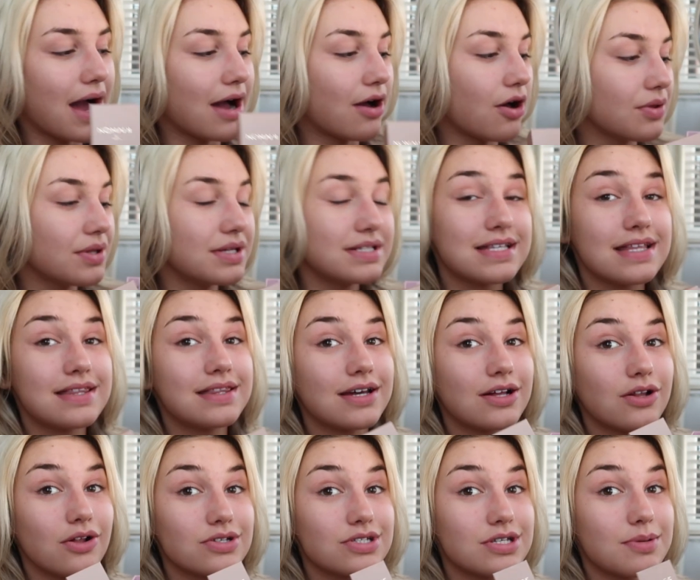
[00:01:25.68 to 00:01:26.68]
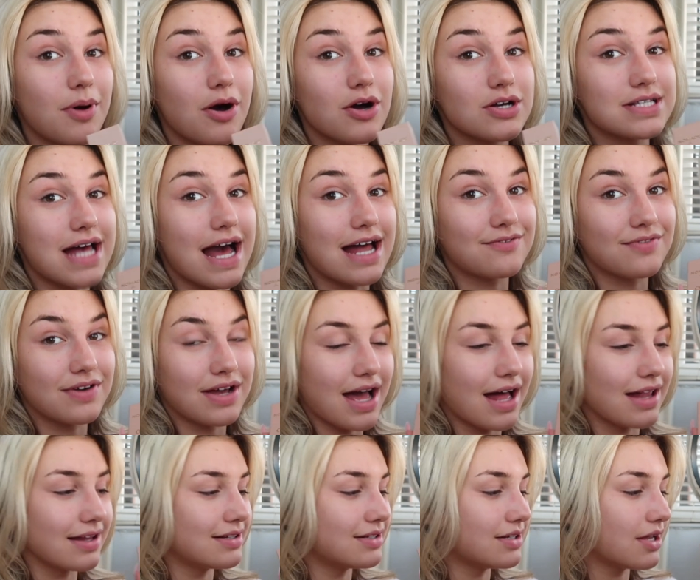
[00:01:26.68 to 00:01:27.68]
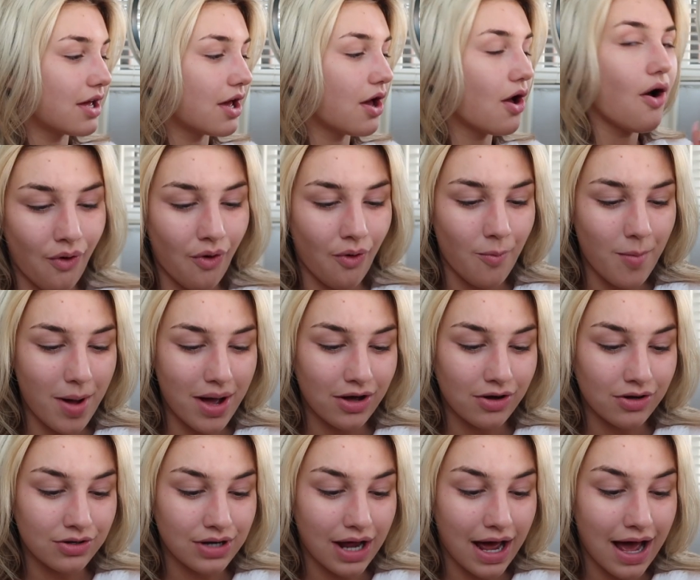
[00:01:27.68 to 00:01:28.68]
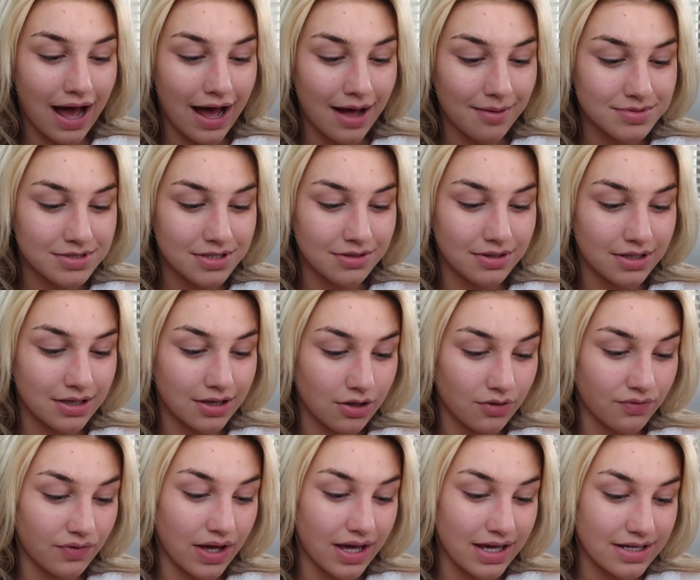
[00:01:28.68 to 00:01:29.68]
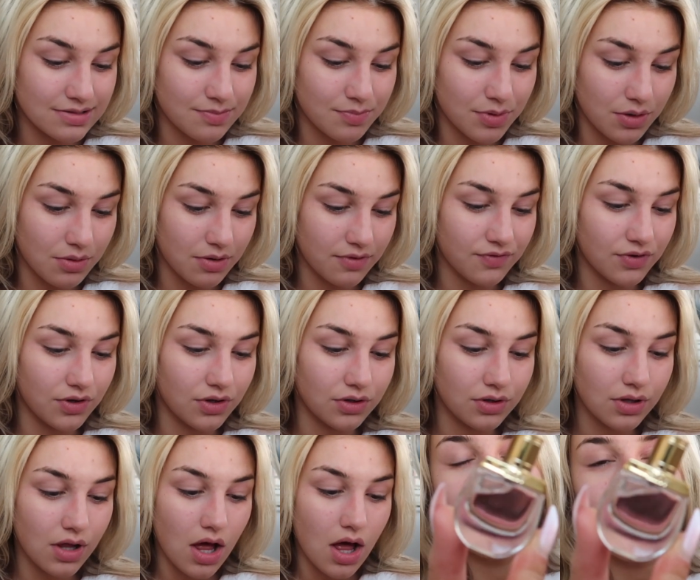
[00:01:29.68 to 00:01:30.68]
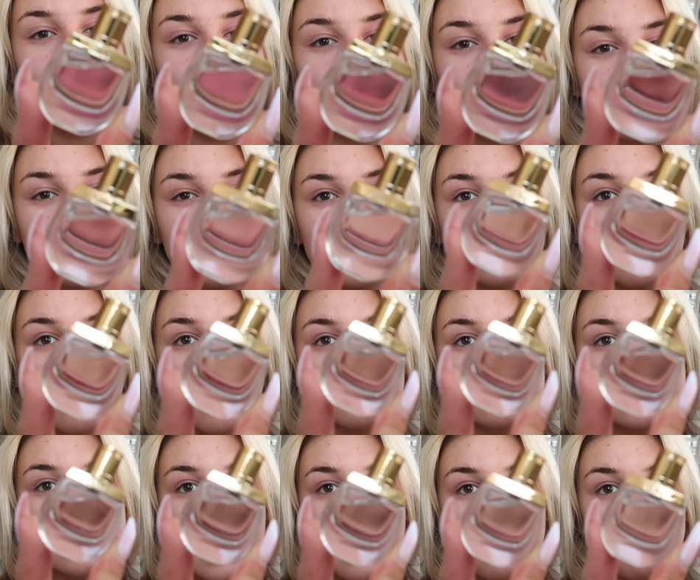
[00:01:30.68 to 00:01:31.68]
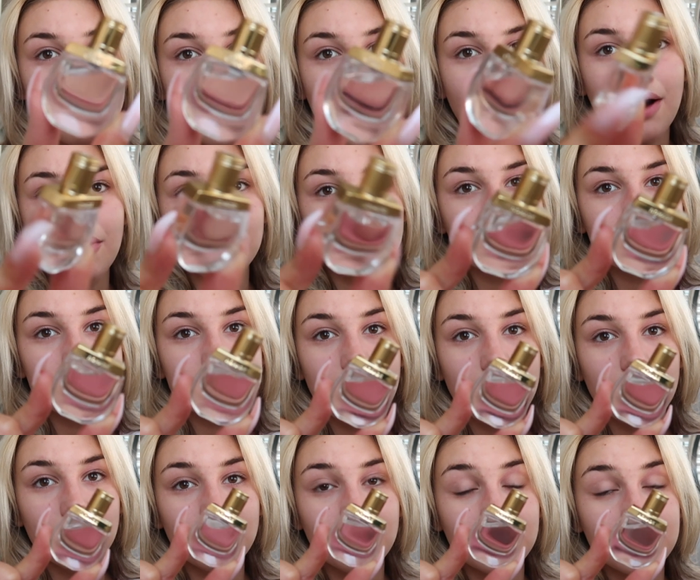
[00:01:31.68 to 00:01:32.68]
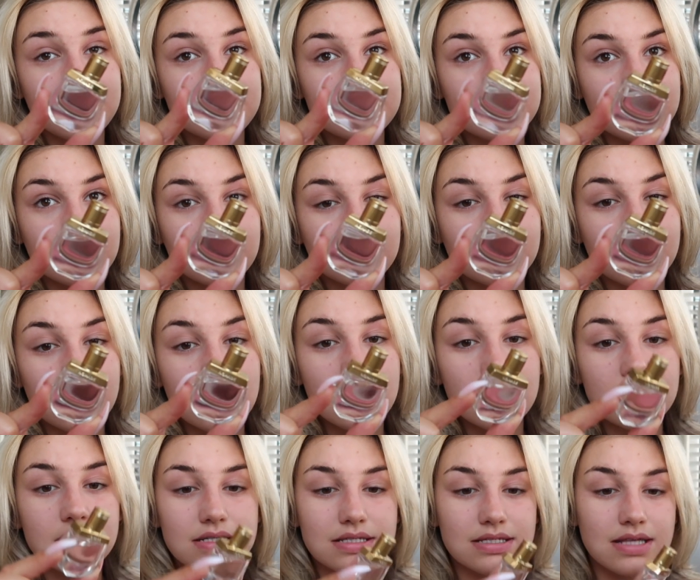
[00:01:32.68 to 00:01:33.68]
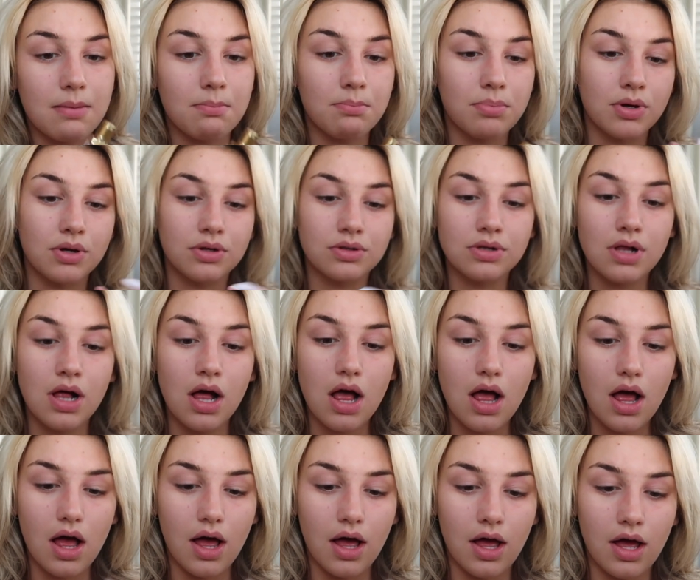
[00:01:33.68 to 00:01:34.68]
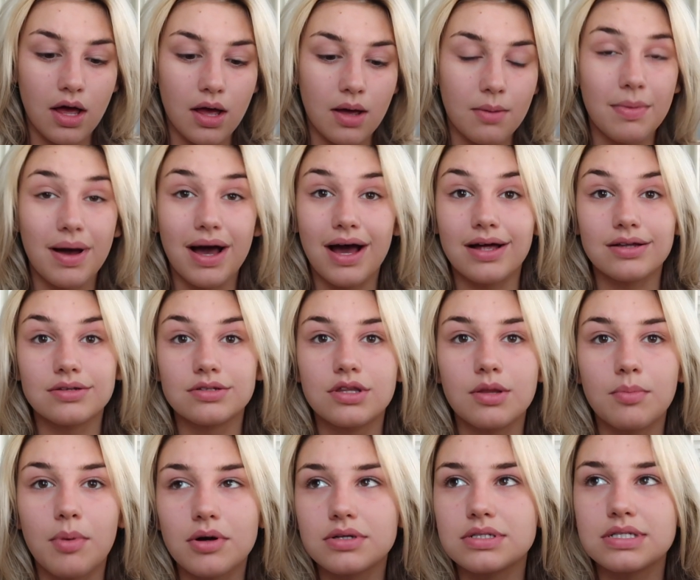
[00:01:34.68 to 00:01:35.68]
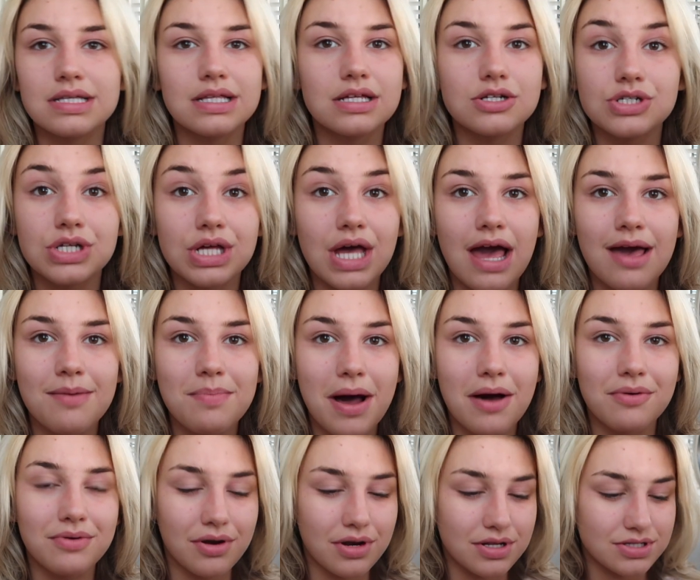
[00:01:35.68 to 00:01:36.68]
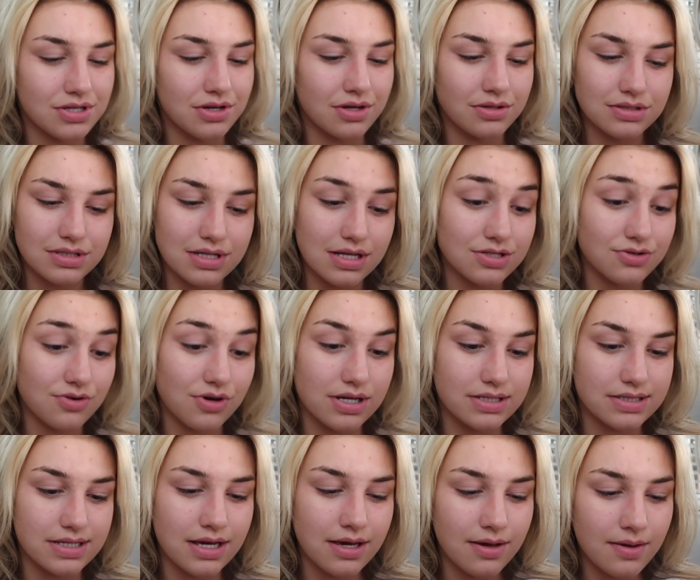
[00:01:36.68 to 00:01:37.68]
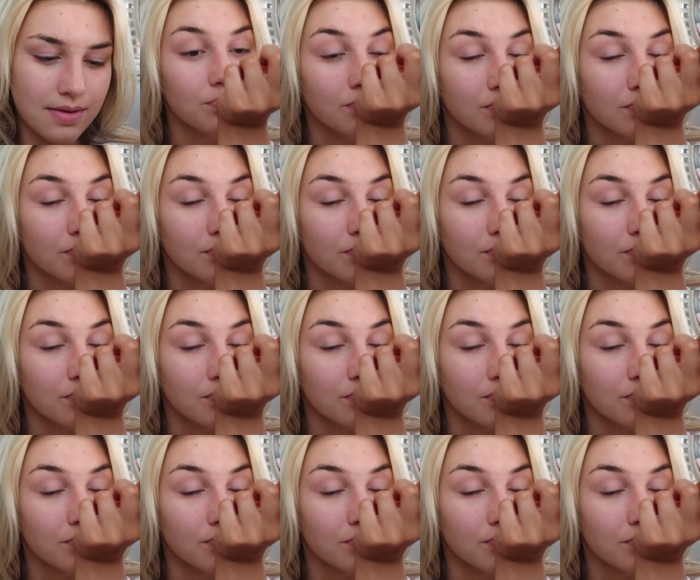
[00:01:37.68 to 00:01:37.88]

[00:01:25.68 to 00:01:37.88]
I got this in the glossy box advent calendar. Oh my god, I absolutely love it. It's beautiful. I think this is around £10 as well for this little sample, and the box is literally £8 on its own, so that's crazy.